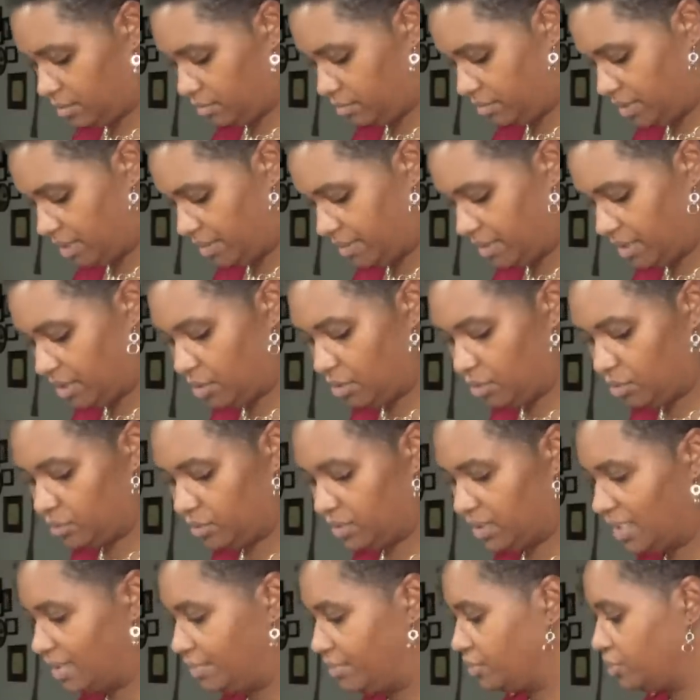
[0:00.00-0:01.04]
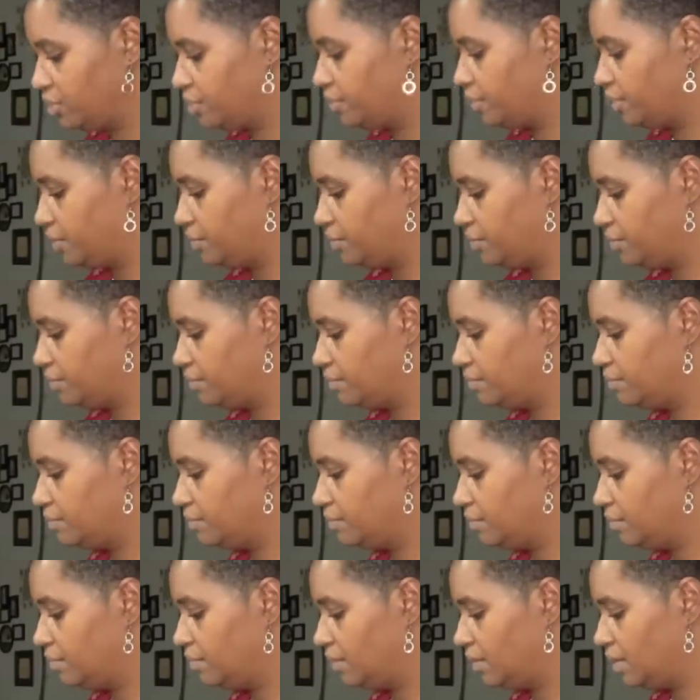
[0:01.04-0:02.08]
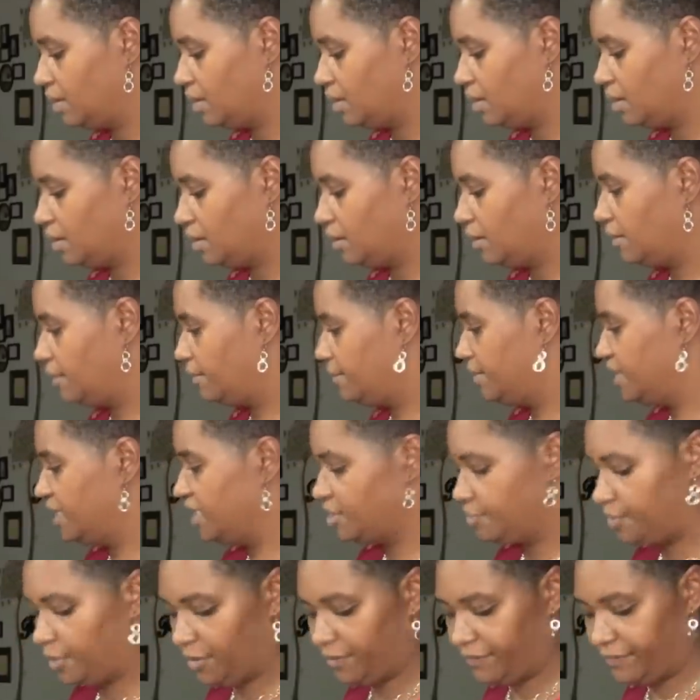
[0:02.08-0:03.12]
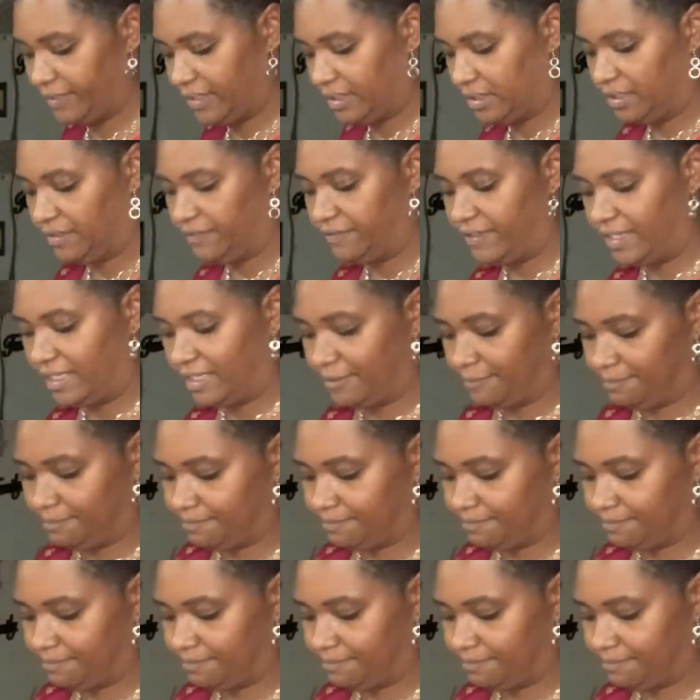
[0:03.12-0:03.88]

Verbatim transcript: Maybe a whole tablespoon. It's perfectly fine.